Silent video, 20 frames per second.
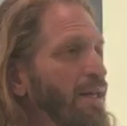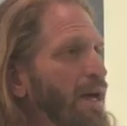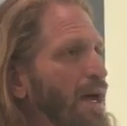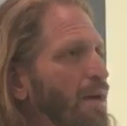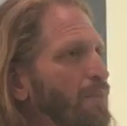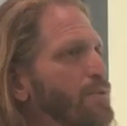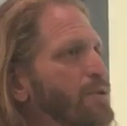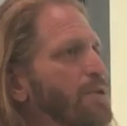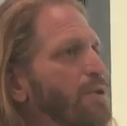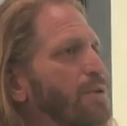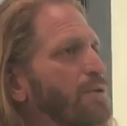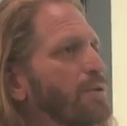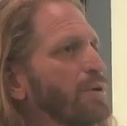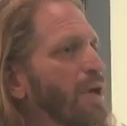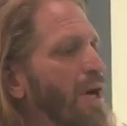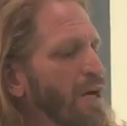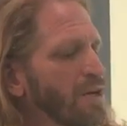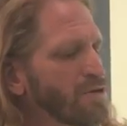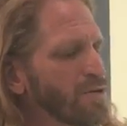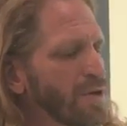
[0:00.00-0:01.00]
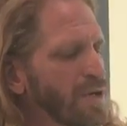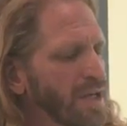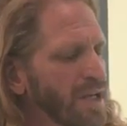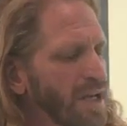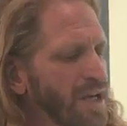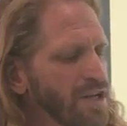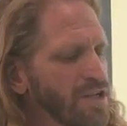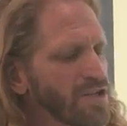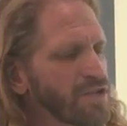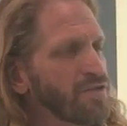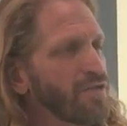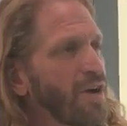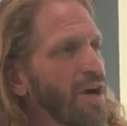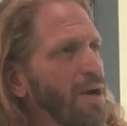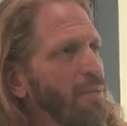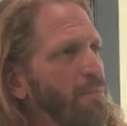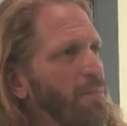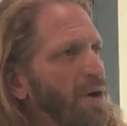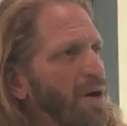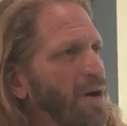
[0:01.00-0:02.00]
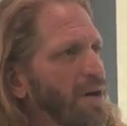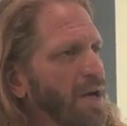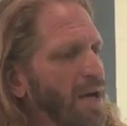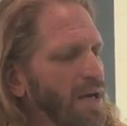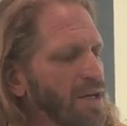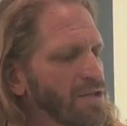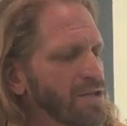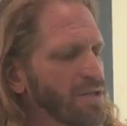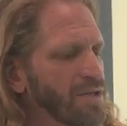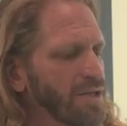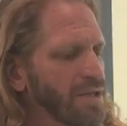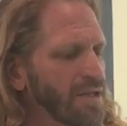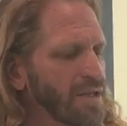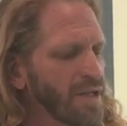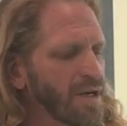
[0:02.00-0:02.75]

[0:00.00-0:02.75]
The absolute contraindications for hyperbaric oxygen